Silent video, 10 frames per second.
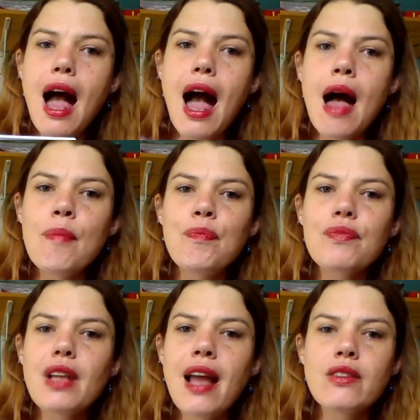And
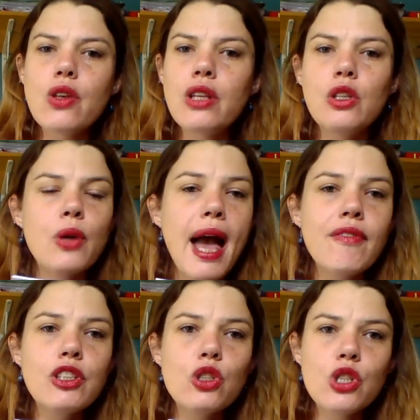so then you have
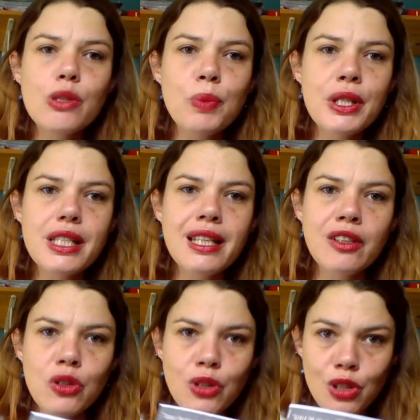it, you just print it and
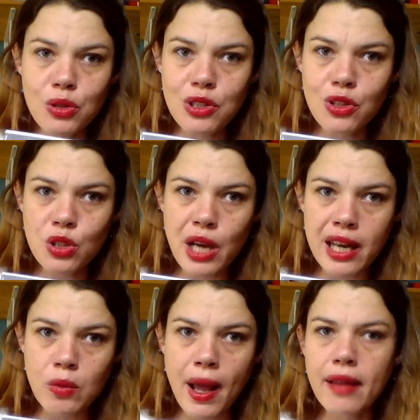you can use it straight
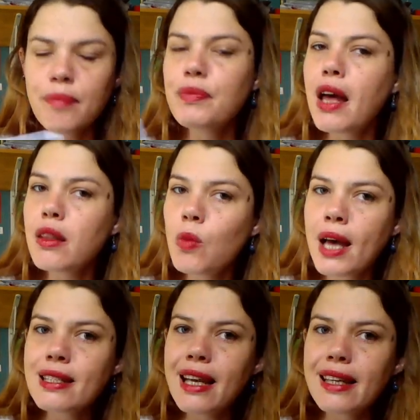away.
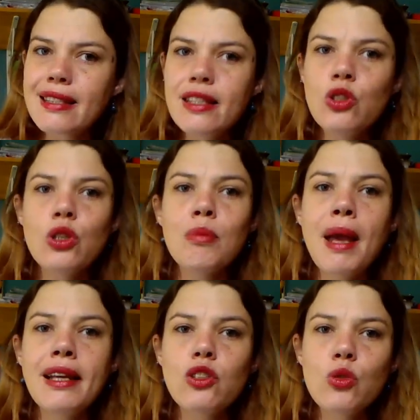Otherwise, like I said, you can
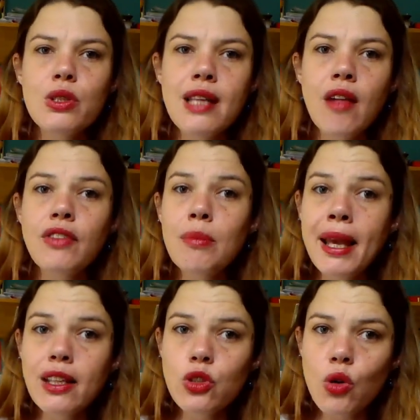make it yourself and
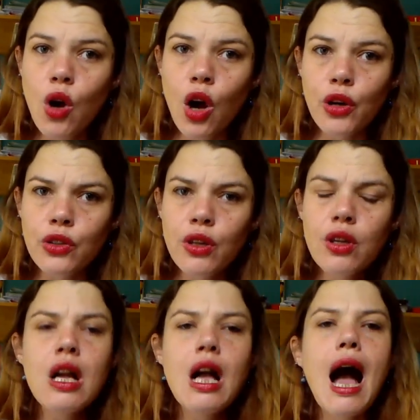make it your own.
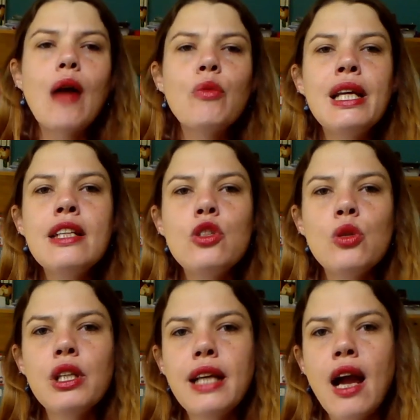I really do
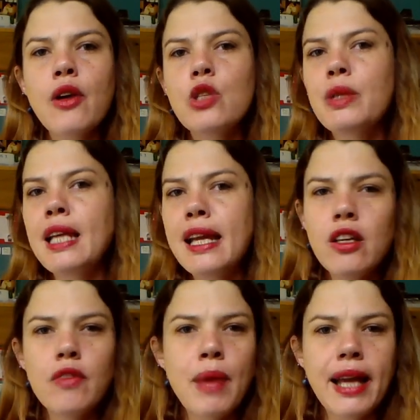encourage with any
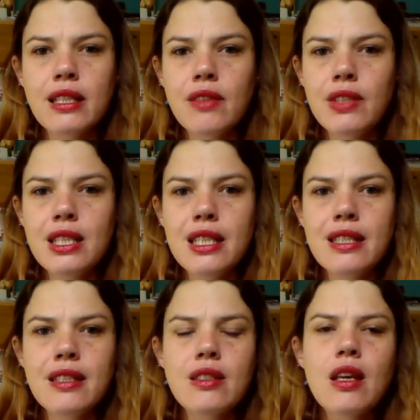of my activities,
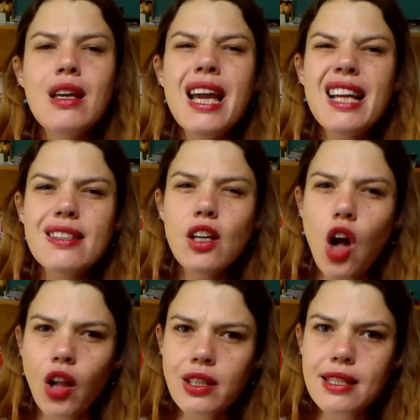it's a
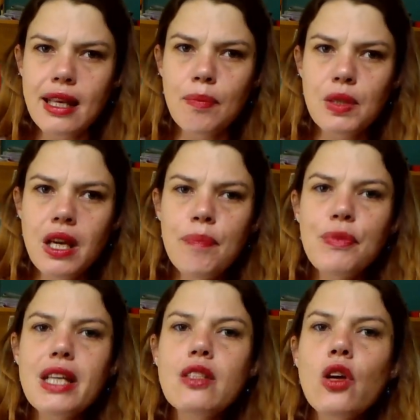concept.
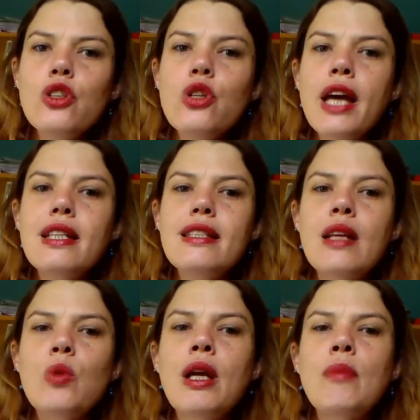As long as you
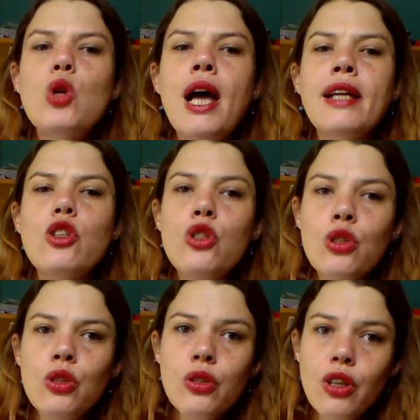understand what I'm trying to
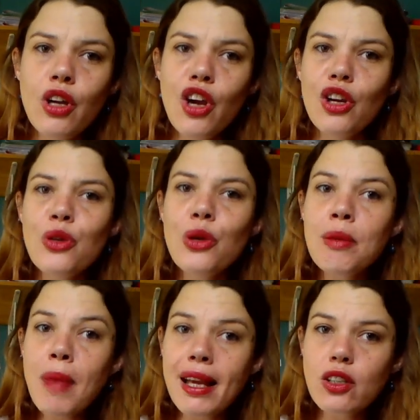do, you can
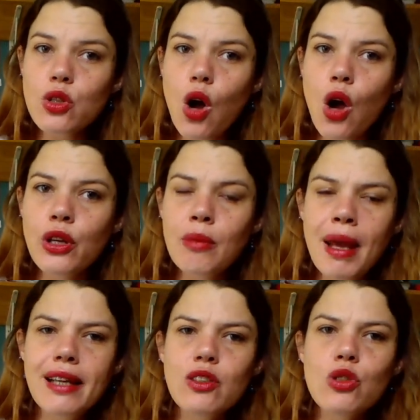make it your own and
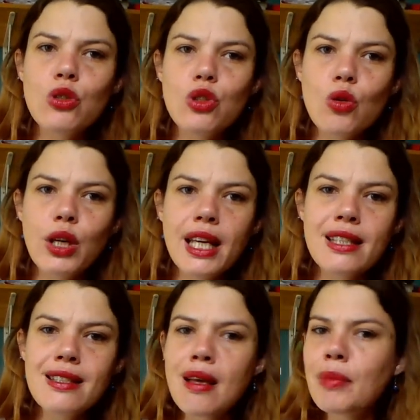make it suit your
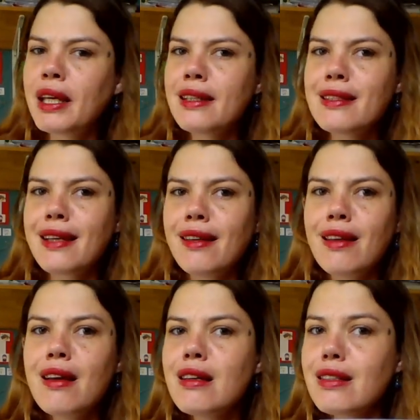kids. Some kids can
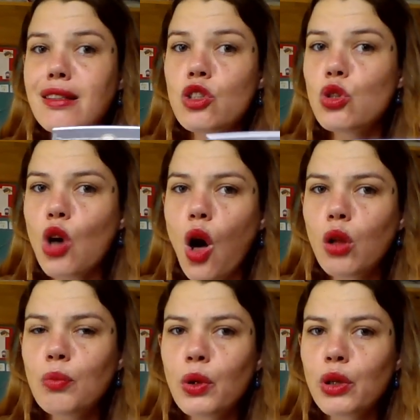sit and do the whole
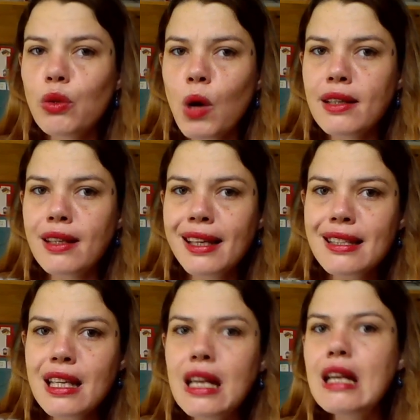book in one
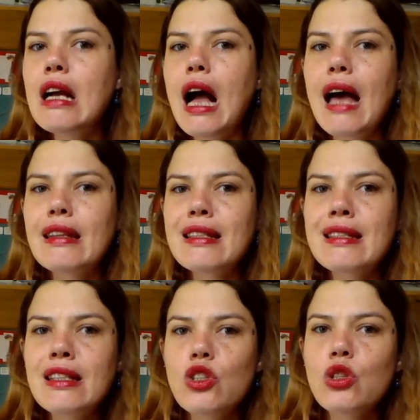hit. Others
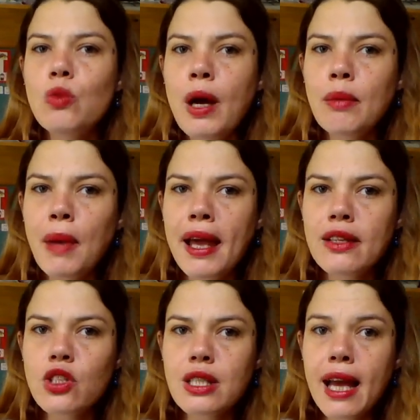need to do 1
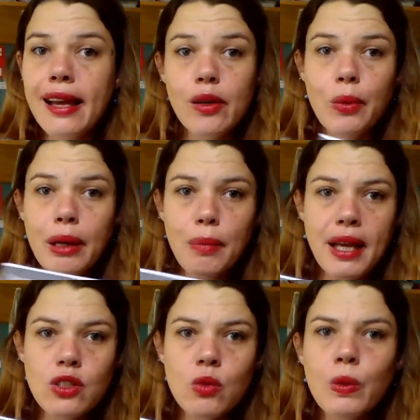page a day or 1
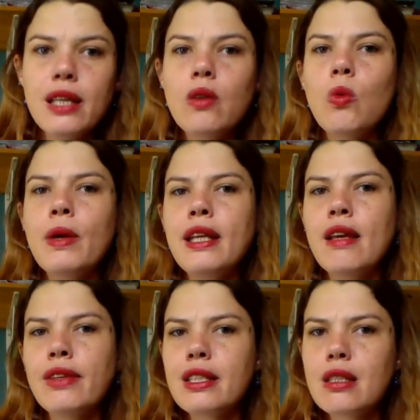page a week or
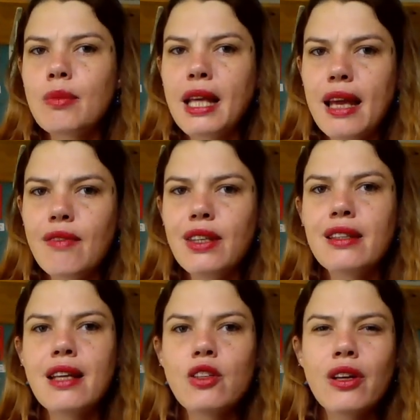whatever, and it's a bit heavy and
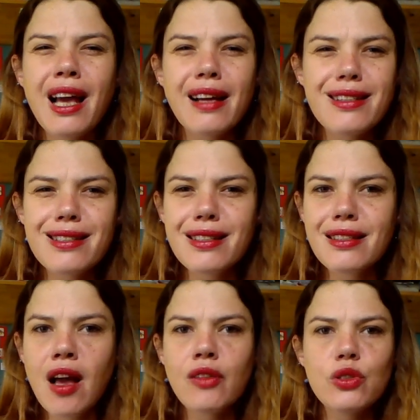they don't like to sit
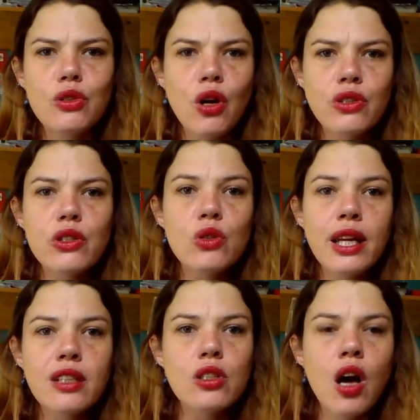down and do
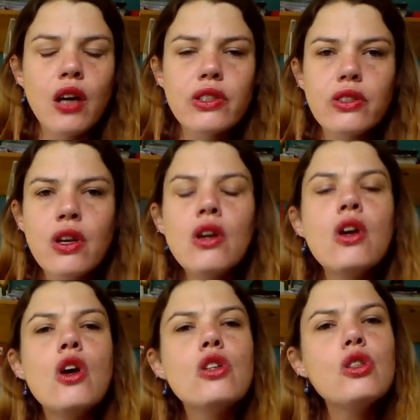concentrated tasks.
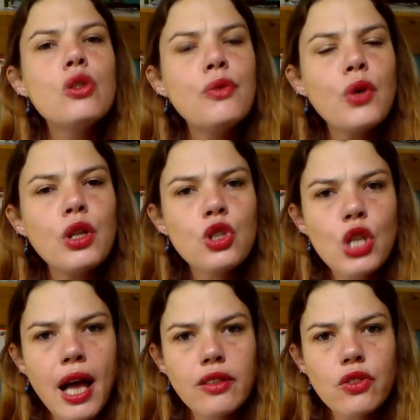So you've got to
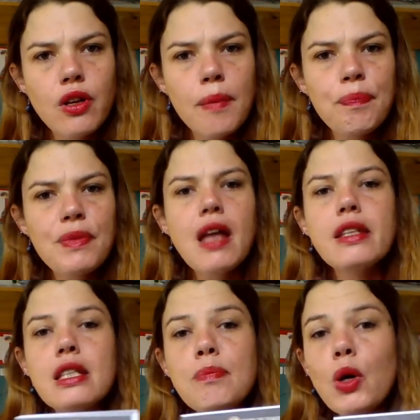judge.
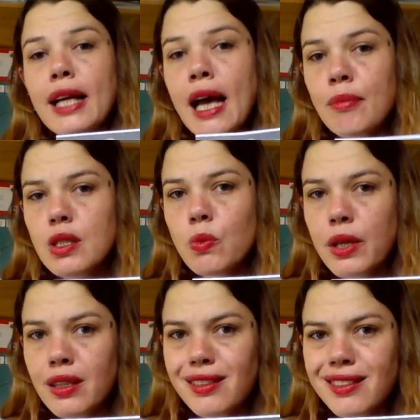This book comes
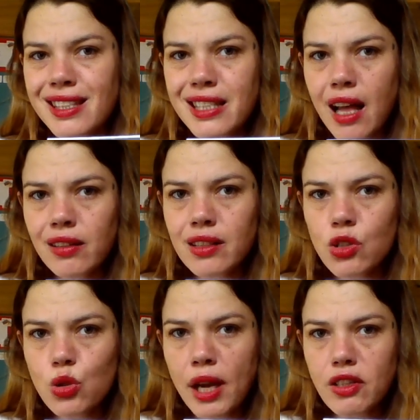with detailed
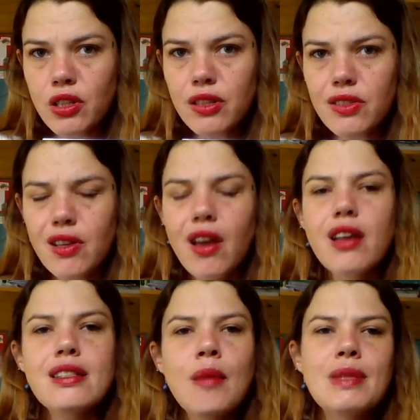instructions.
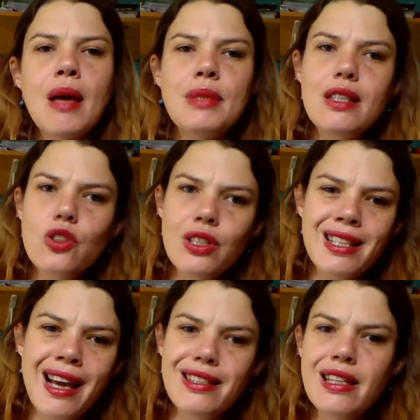Sometimes it's just
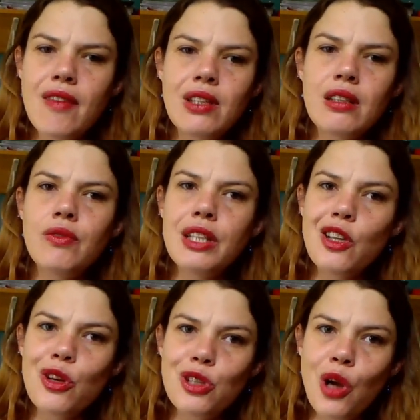nice to have a little
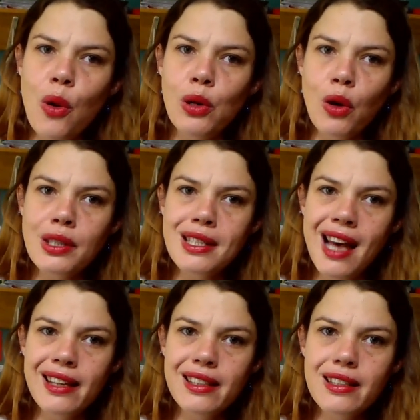video to go
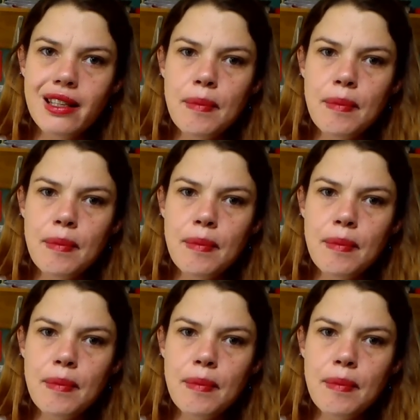alongside it.